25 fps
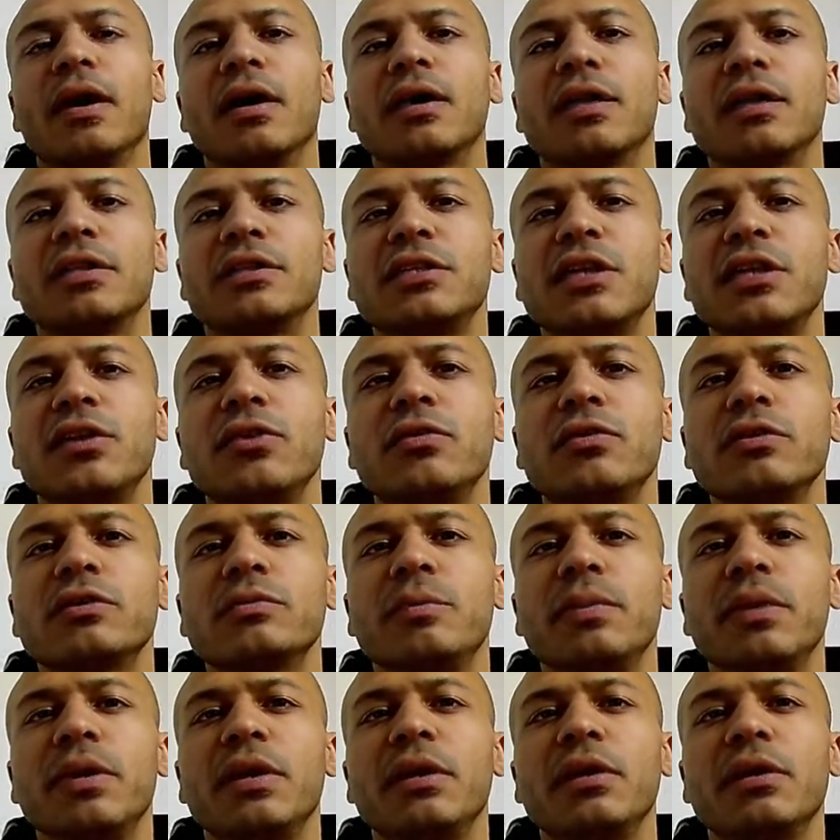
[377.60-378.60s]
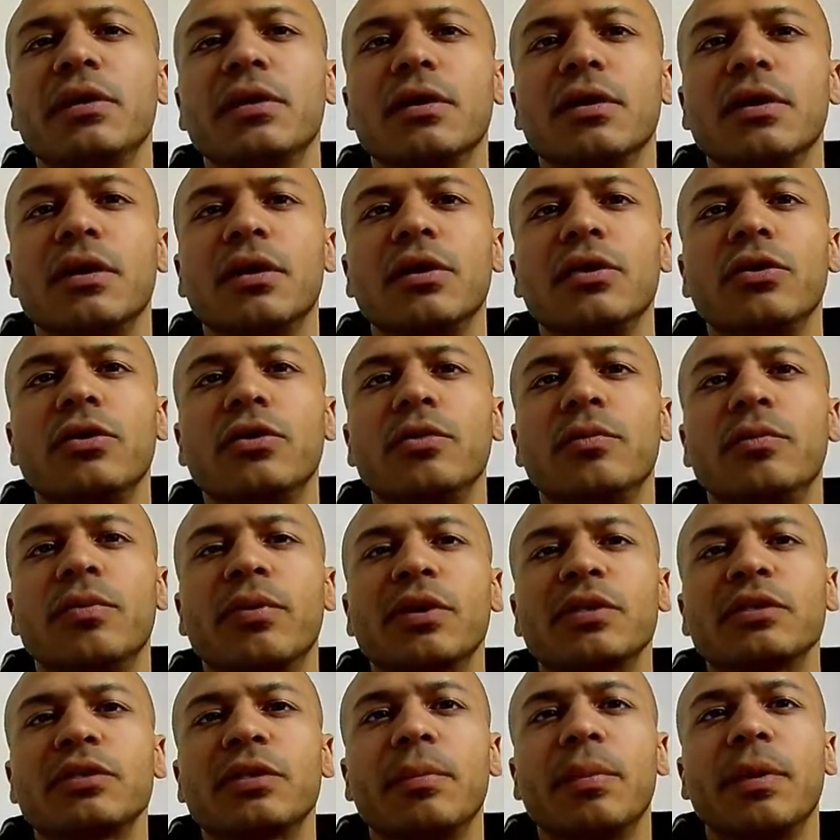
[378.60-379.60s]
Continuous being you
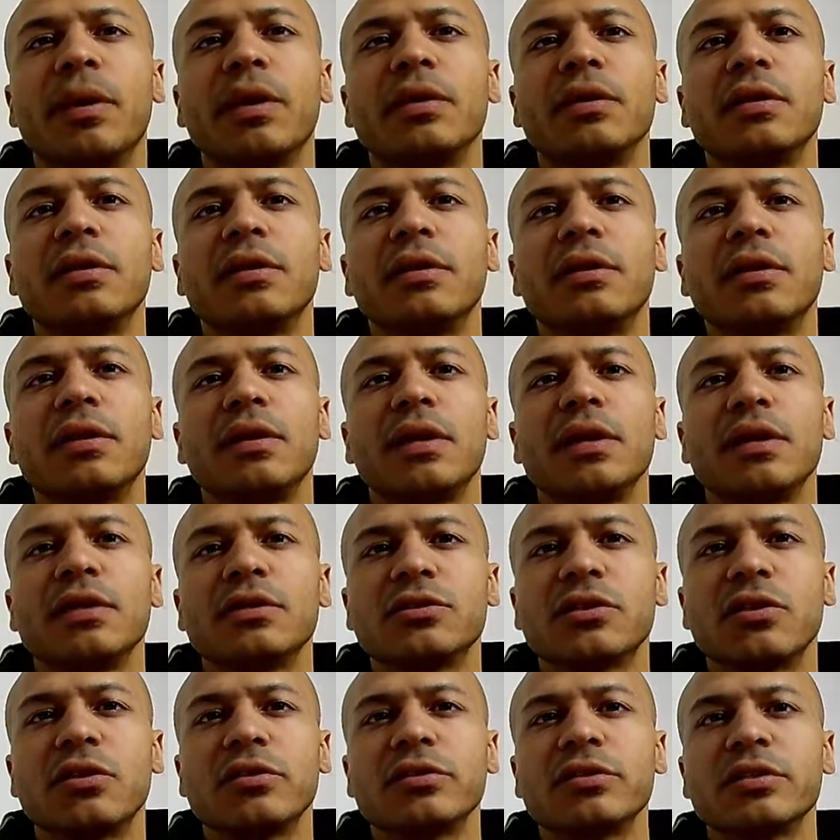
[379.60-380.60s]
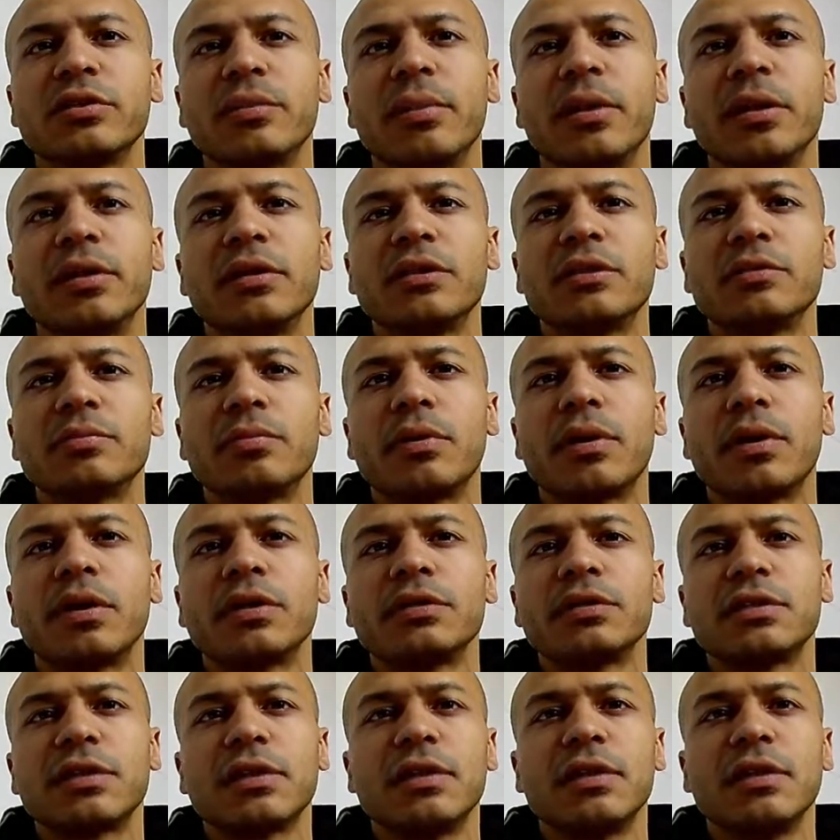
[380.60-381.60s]
press the button, and as long as the button is
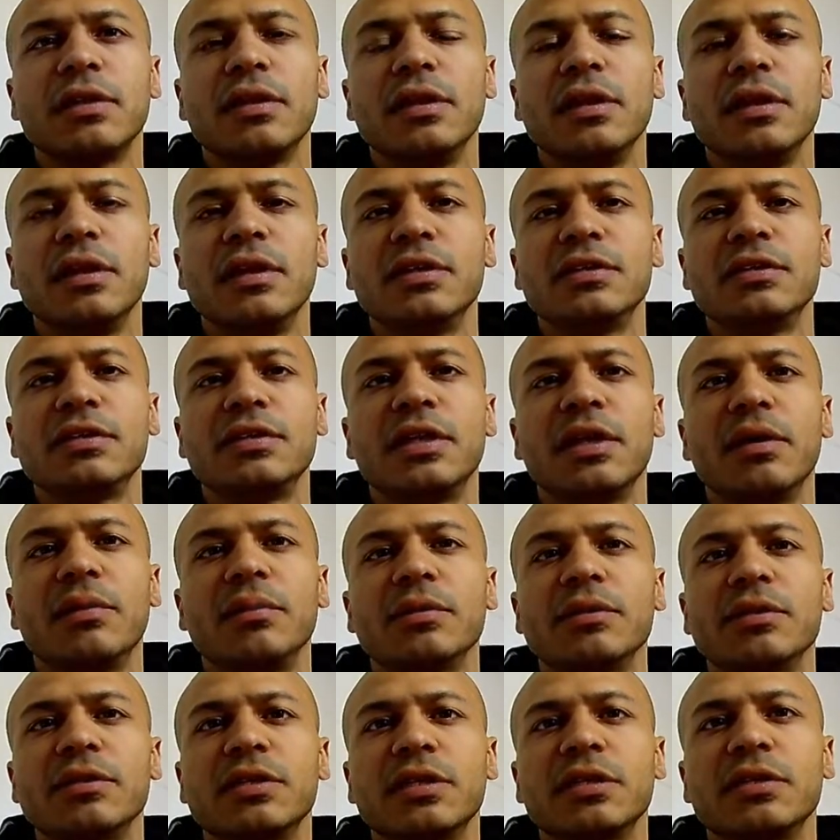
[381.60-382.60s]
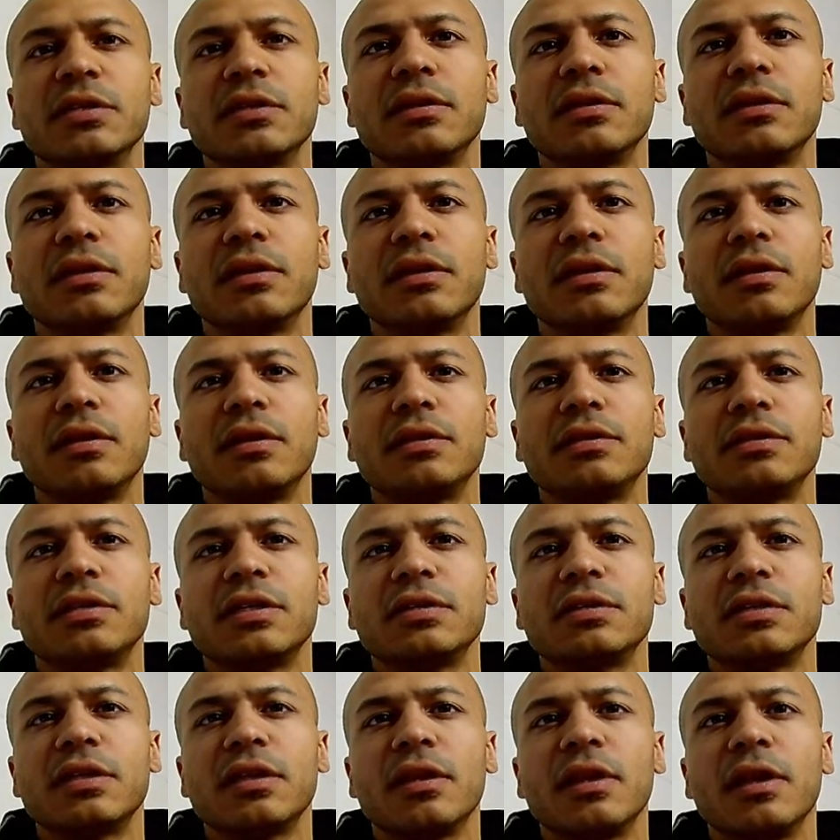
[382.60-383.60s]
pressed, the stim is
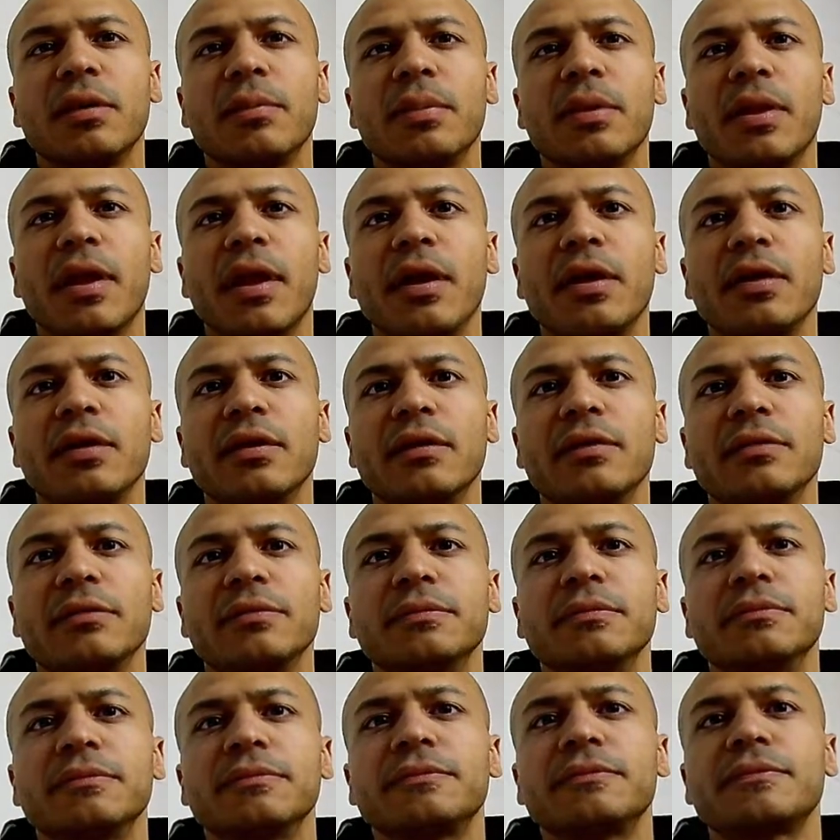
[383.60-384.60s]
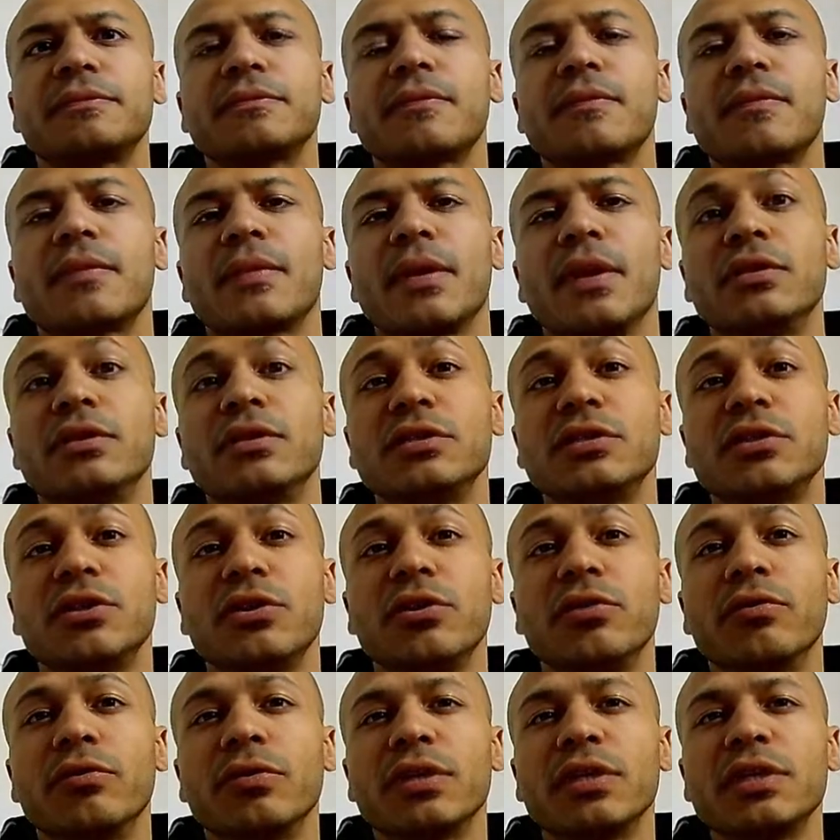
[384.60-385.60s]
consistently applied until
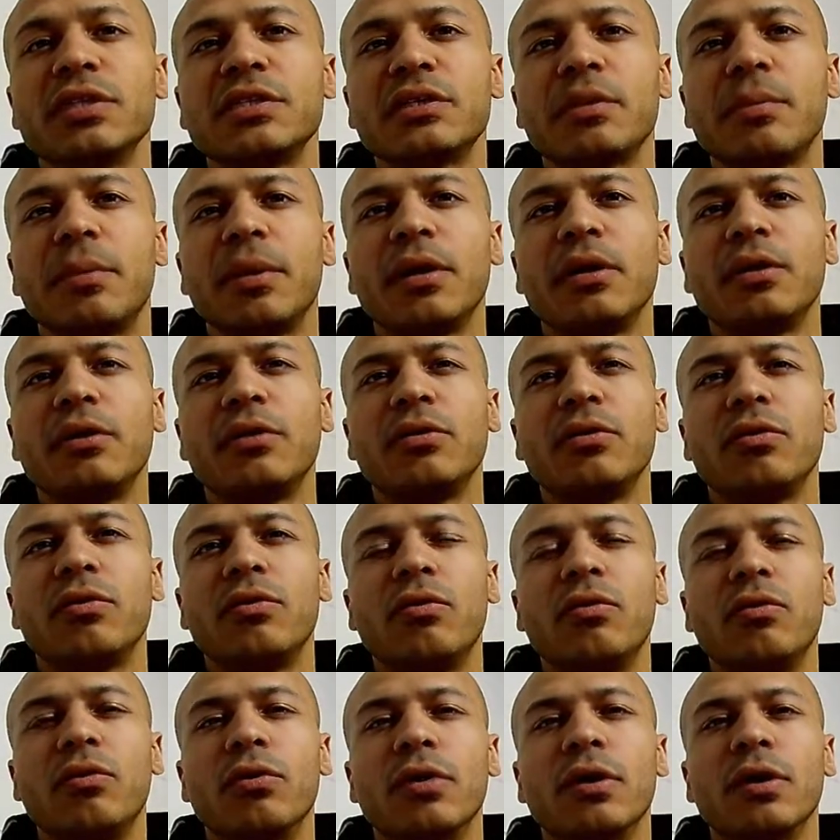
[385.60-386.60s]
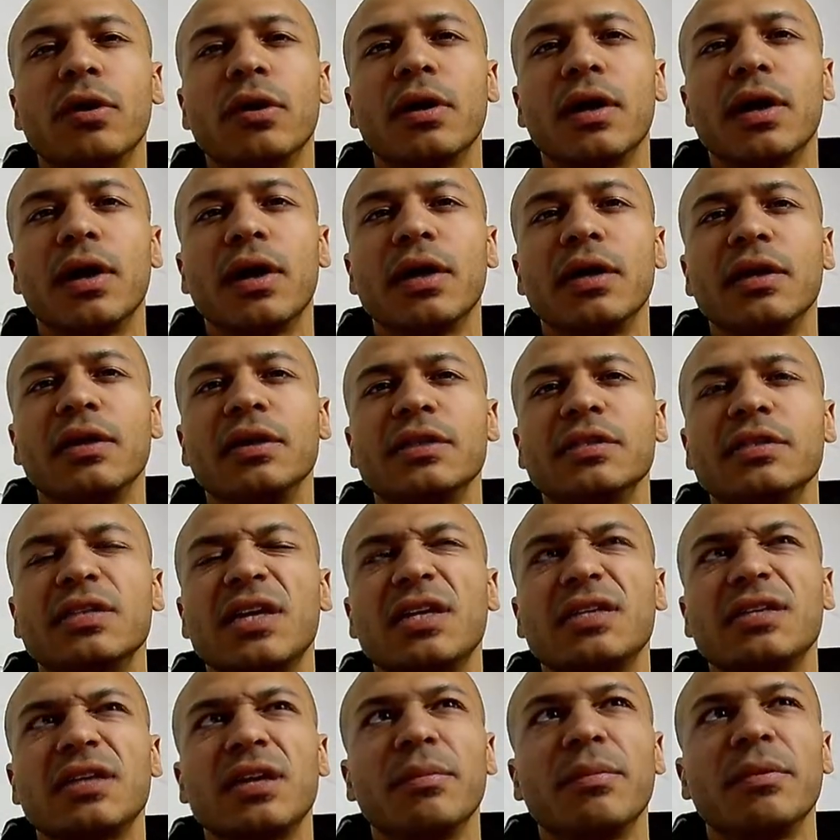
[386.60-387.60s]
you release the button, or in this
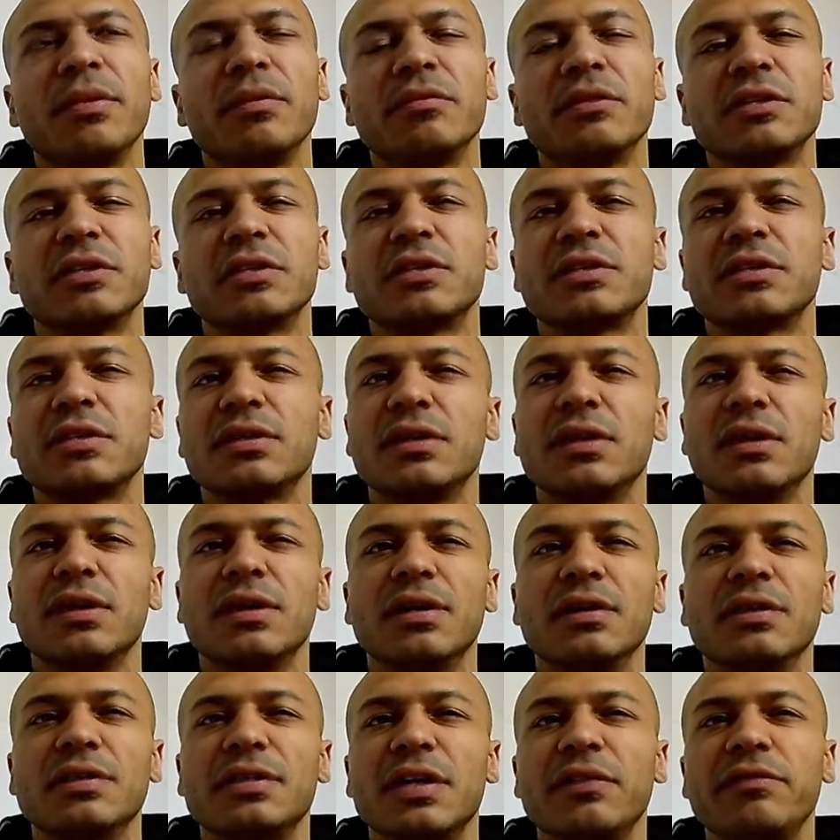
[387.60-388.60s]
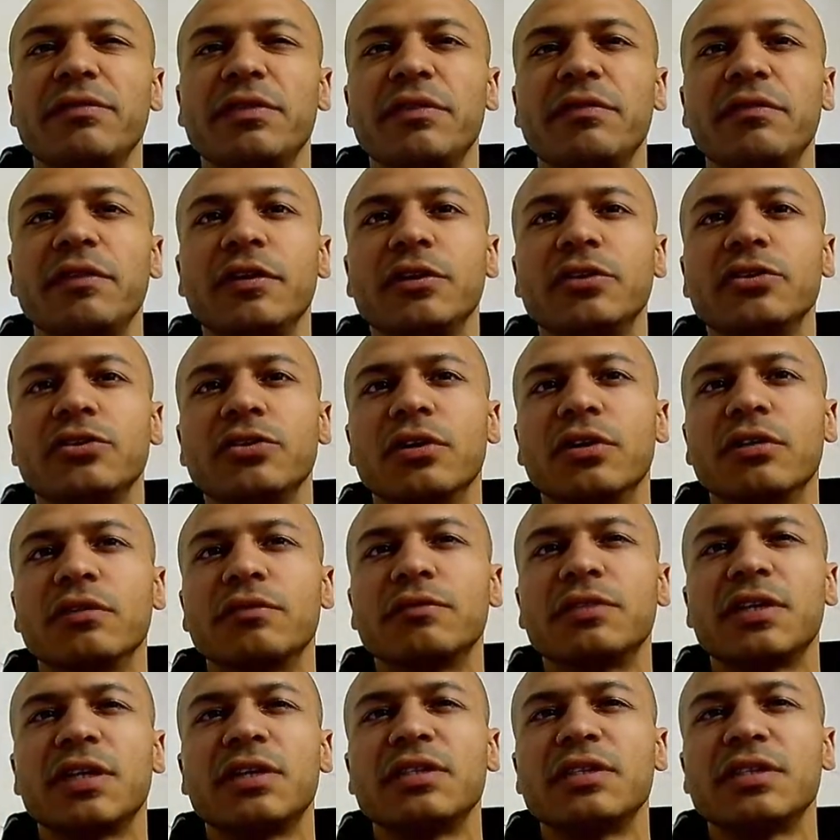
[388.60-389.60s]
case I believe it's a safety feature
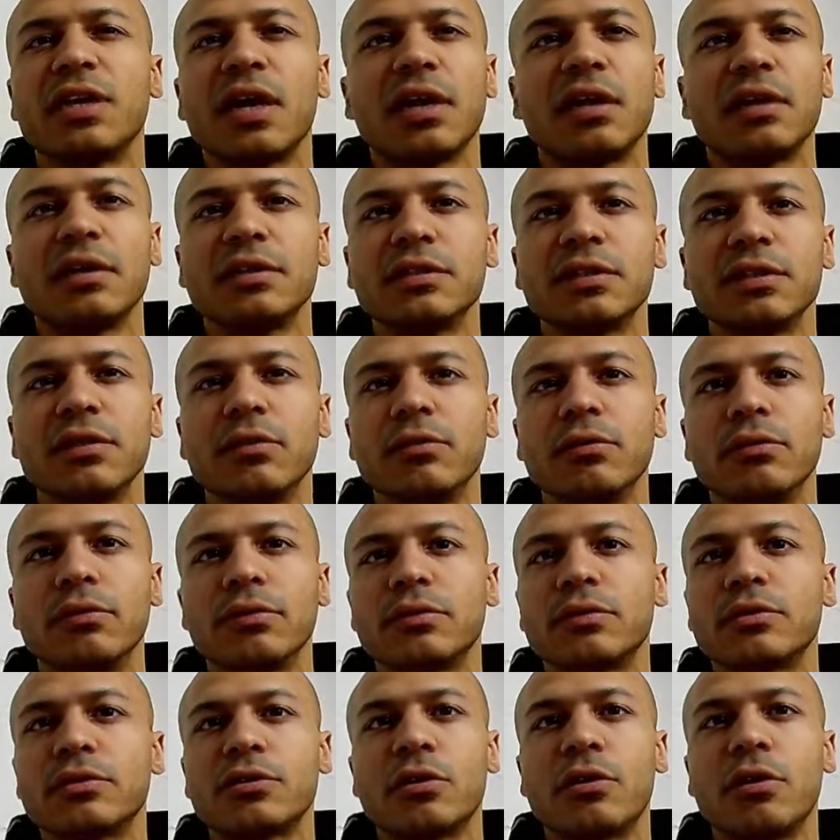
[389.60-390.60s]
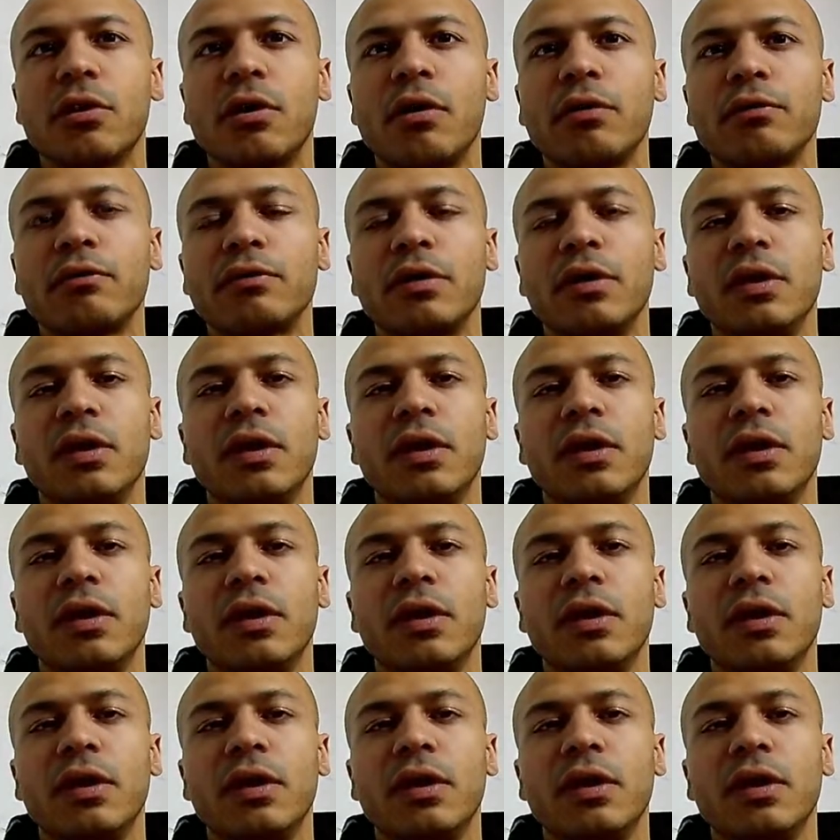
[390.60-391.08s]
of 10 seconds it'll turn off,